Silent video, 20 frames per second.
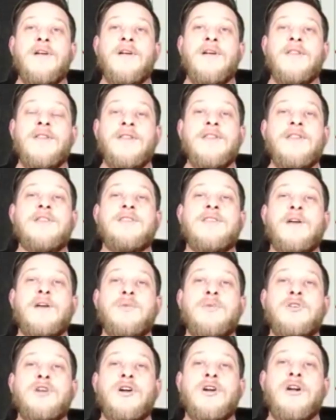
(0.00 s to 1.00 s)
this
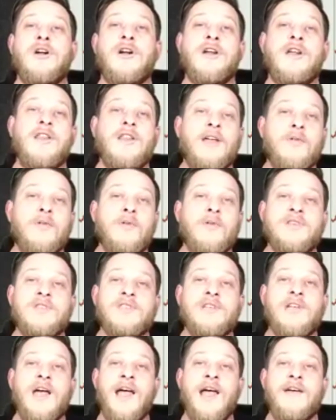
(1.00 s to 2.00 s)
type of chart. It will
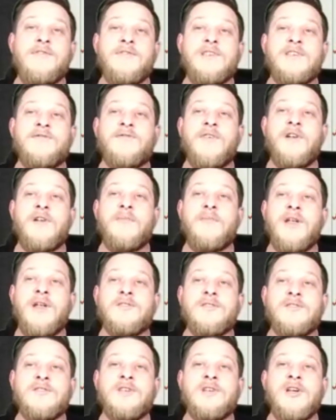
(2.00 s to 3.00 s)
still have these
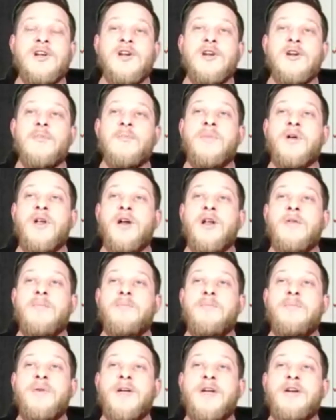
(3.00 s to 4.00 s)
fundamentals, but on a
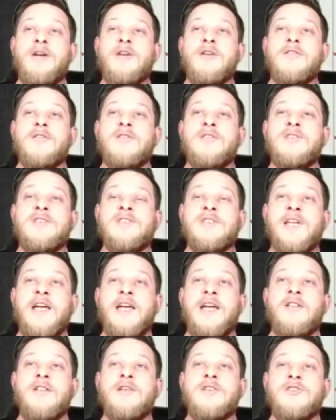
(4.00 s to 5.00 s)
bigger
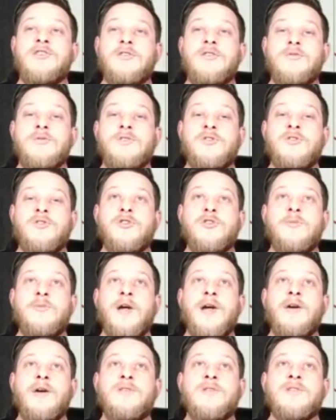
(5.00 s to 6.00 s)
scale. As you zoom
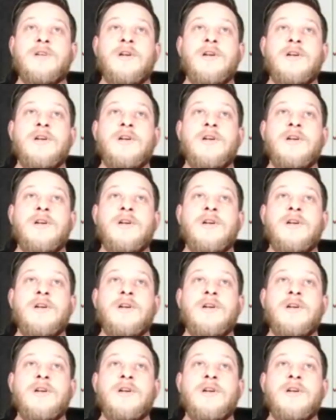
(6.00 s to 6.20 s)
out,